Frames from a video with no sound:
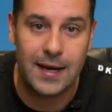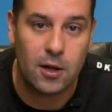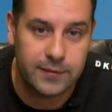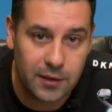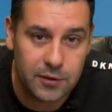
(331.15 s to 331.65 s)
And
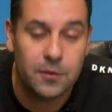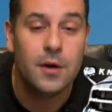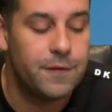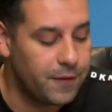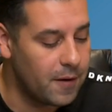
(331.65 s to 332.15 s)
I'll tell you
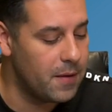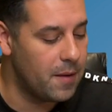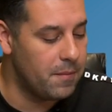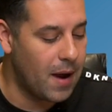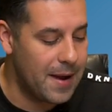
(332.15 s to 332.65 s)
from
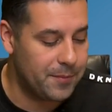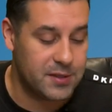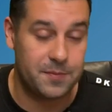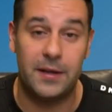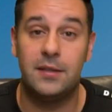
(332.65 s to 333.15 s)
my
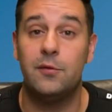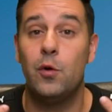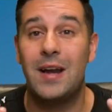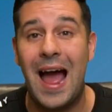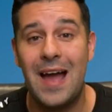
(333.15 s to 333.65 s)
perspective
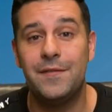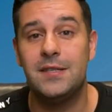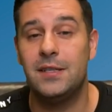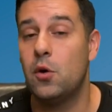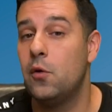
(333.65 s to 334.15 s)
what I've
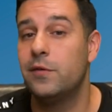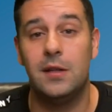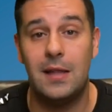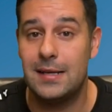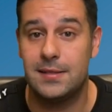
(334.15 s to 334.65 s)
seen over
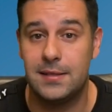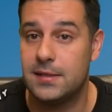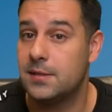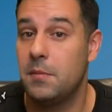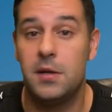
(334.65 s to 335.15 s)
the last
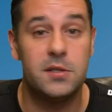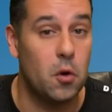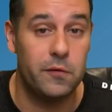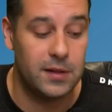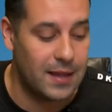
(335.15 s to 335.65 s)
6 months,
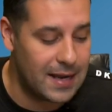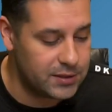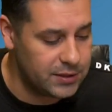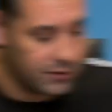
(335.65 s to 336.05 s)
over the last